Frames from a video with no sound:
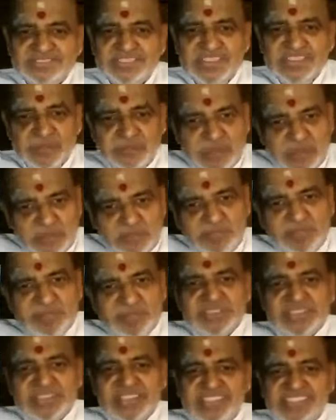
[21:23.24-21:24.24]
The
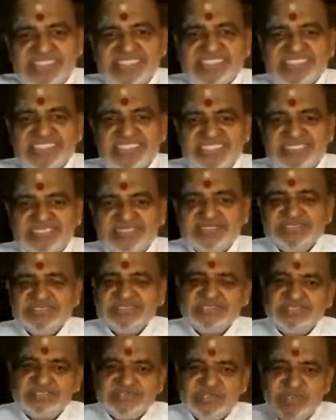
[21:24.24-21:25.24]
purpose is
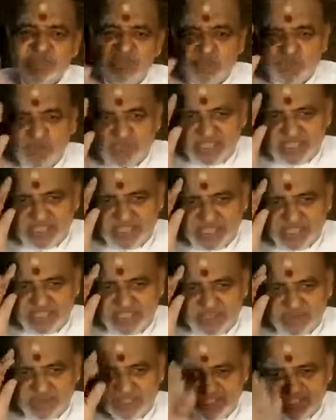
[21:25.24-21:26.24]
you engage
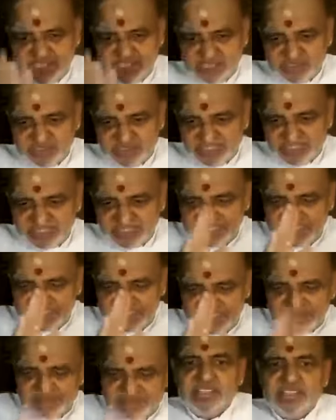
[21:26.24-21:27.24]
your eyes on that.
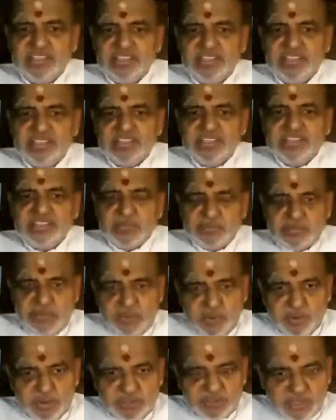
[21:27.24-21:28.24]
If somebody
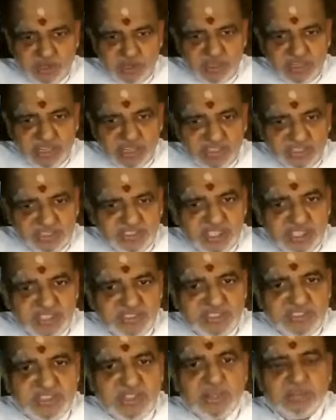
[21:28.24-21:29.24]
wants to chant Lalita
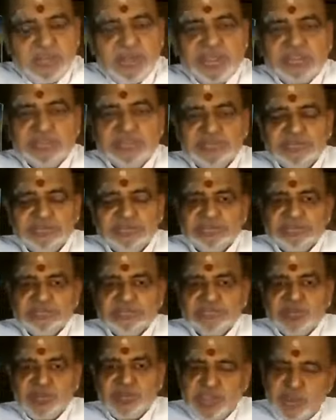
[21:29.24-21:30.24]
Sahasranama
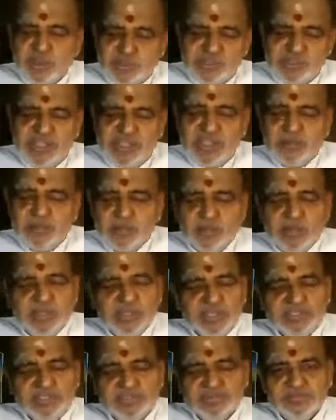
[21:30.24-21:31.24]
without seeing book,
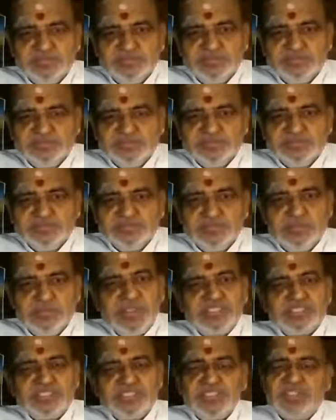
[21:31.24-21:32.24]

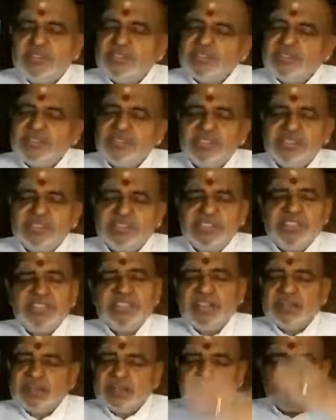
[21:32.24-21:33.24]
means see that,